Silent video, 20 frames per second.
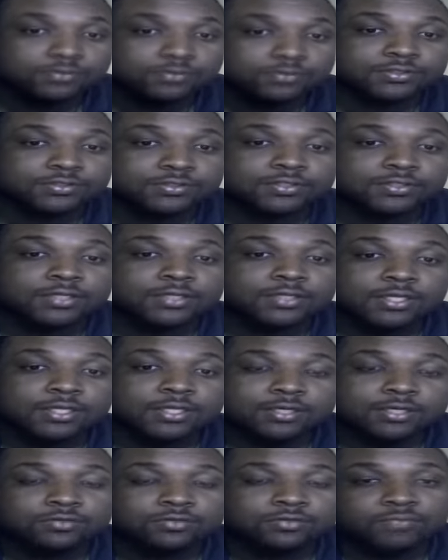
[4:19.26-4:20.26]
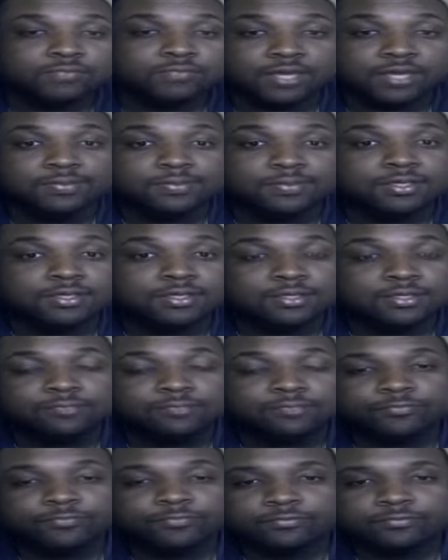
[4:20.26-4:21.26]
to maybe
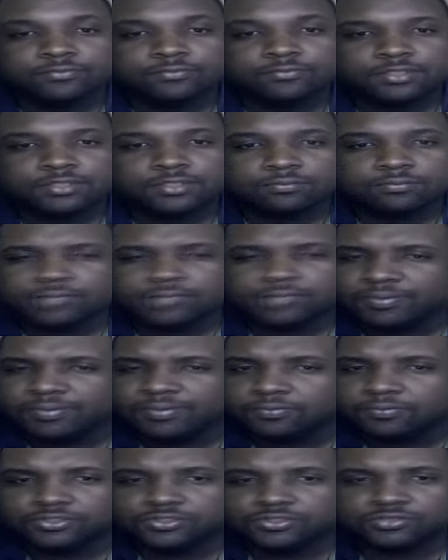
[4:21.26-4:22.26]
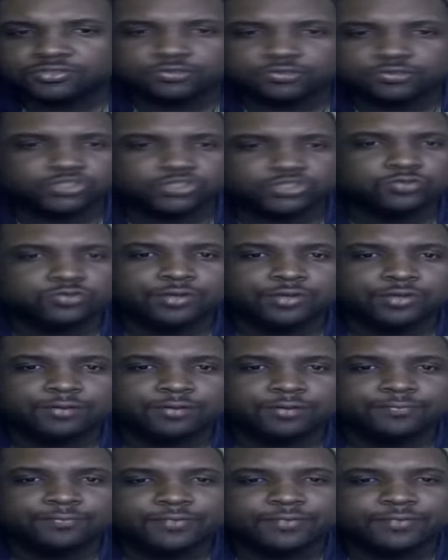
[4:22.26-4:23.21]
push it to a shootout,